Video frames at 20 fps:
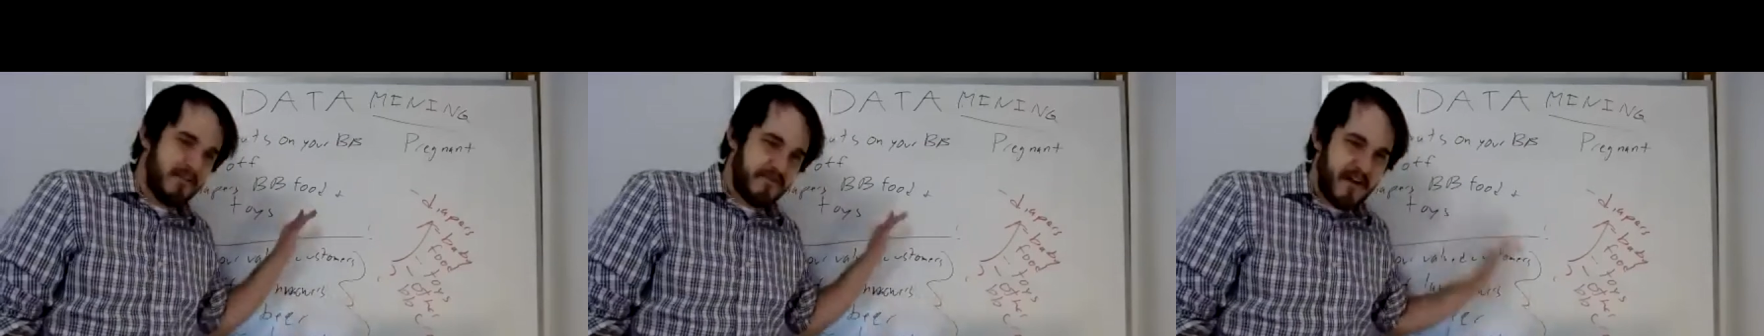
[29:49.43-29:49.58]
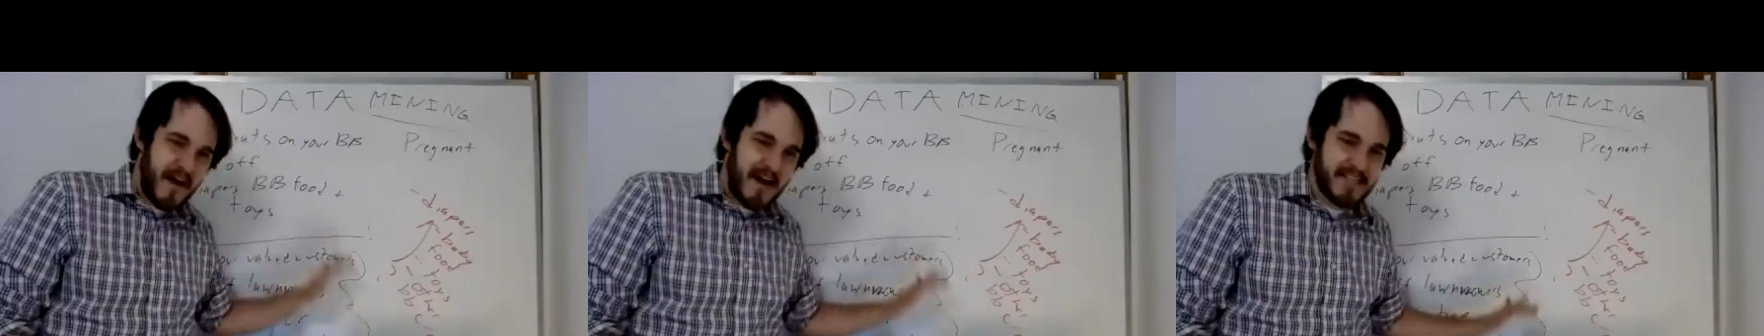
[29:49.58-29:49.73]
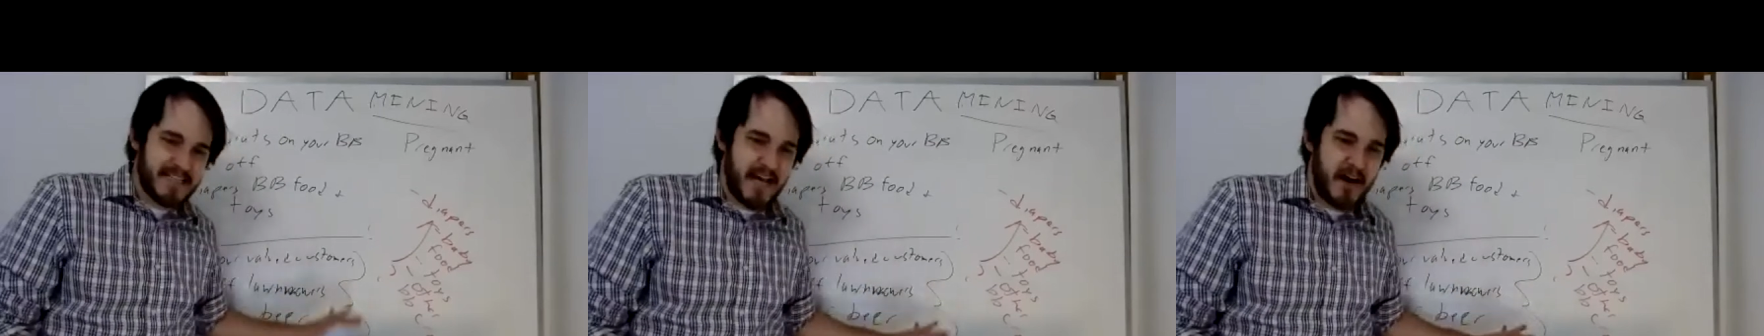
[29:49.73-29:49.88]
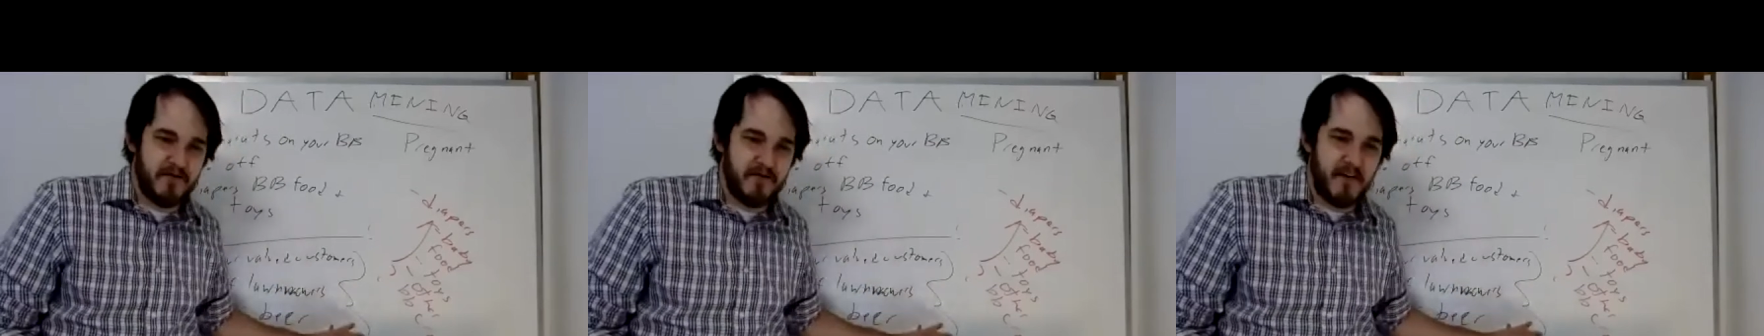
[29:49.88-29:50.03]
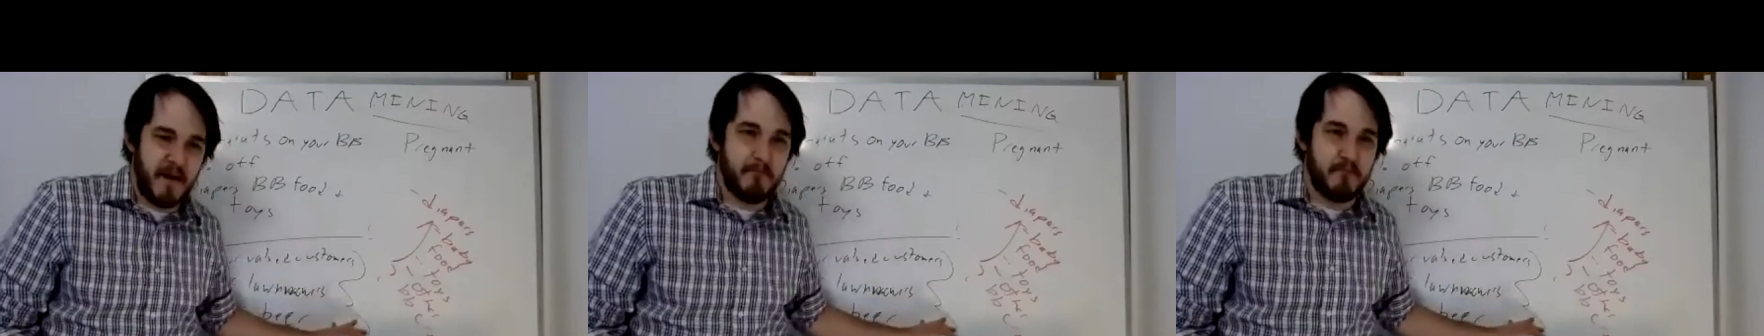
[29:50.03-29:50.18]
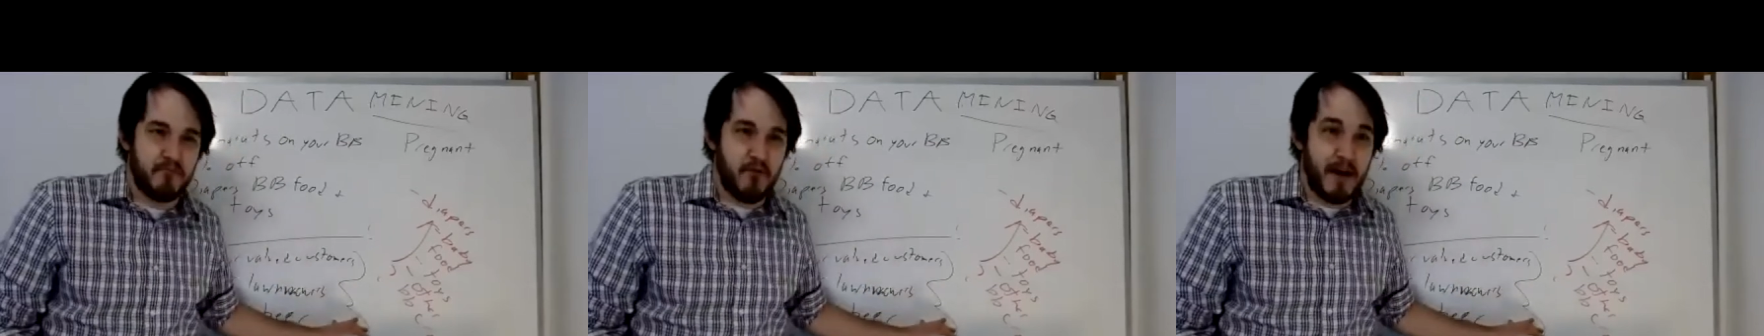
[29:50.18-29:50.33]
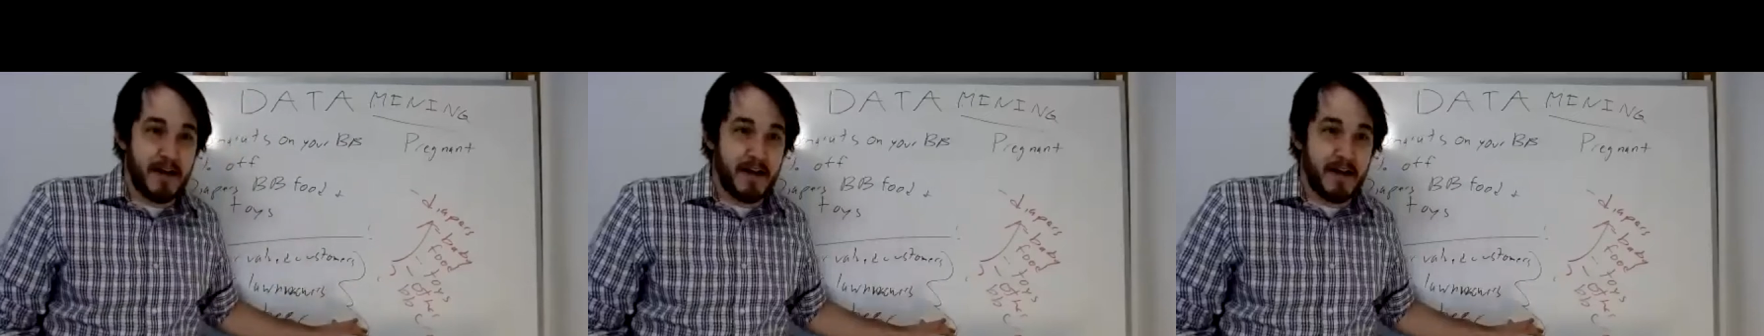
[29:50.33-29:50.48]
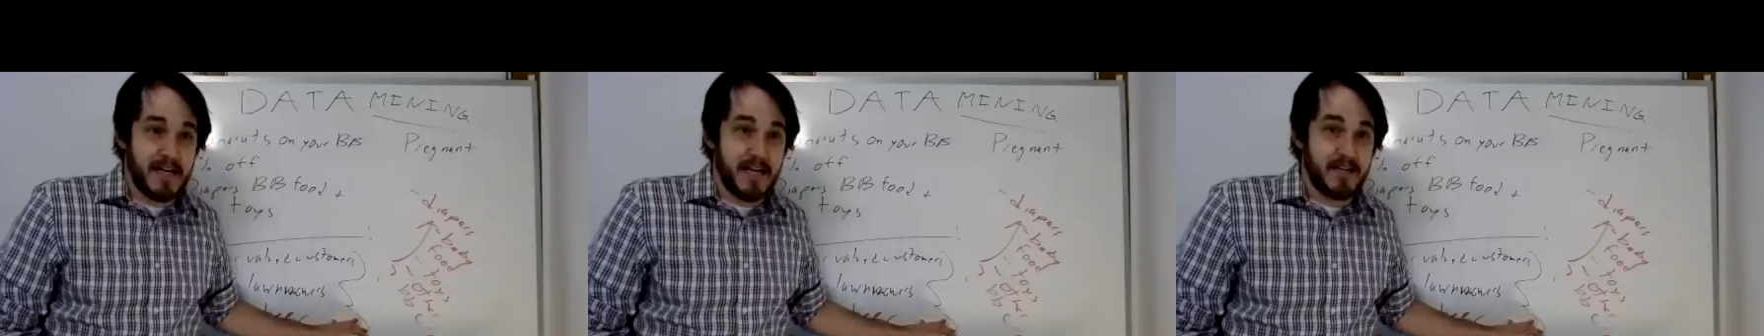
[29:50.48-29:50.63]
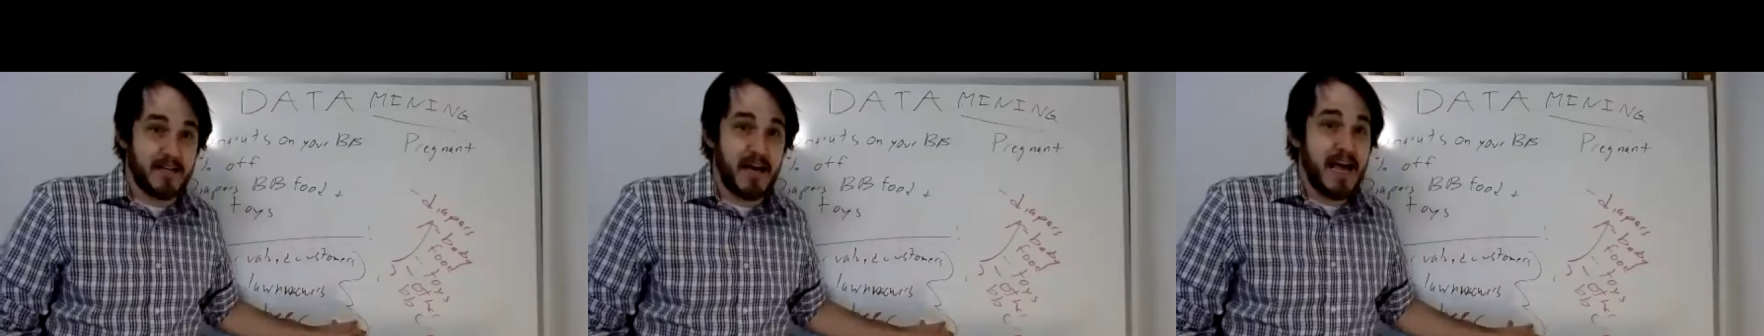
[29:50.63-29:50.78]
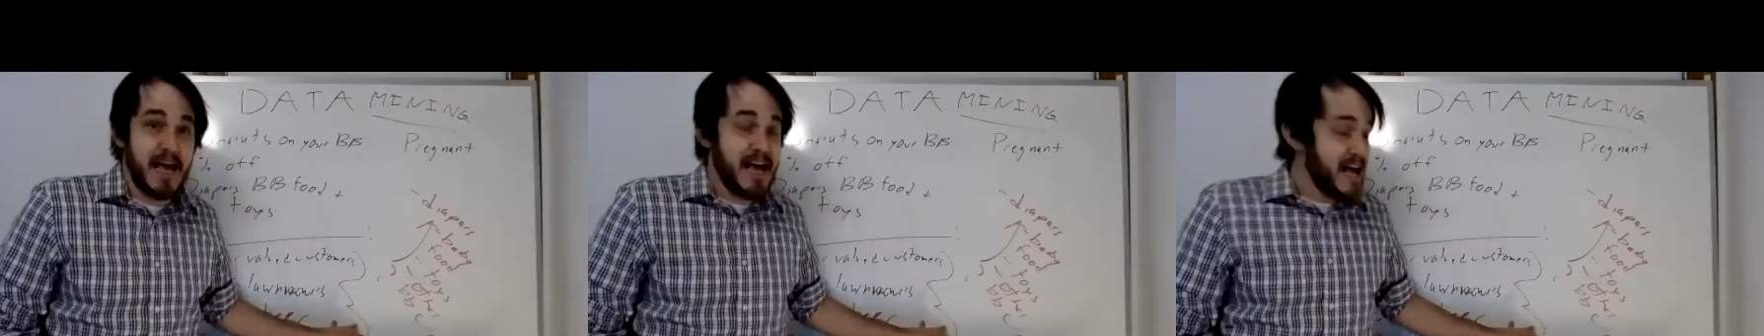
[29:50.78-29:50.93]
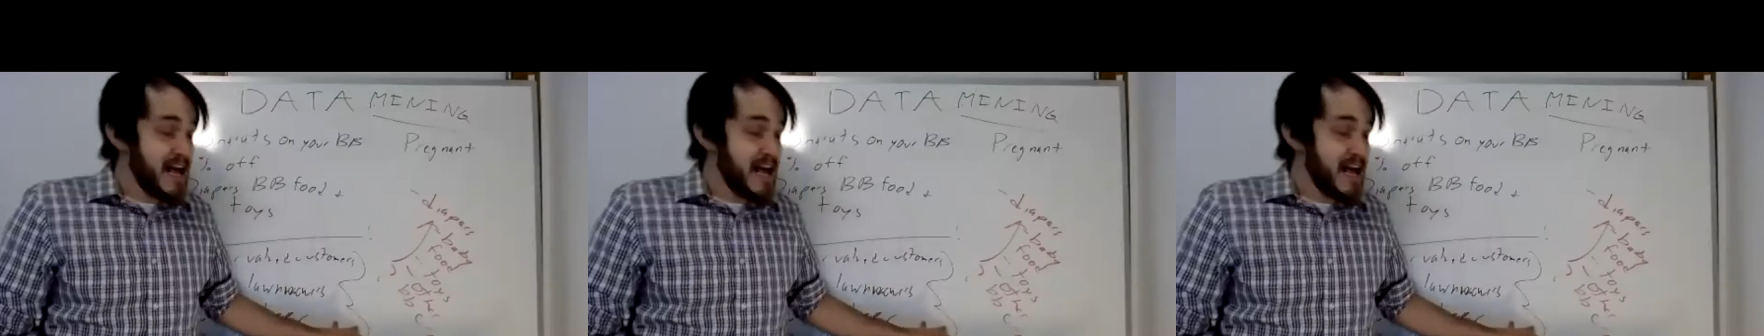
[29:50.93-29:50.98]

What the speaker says: finds out if I'm pregnant.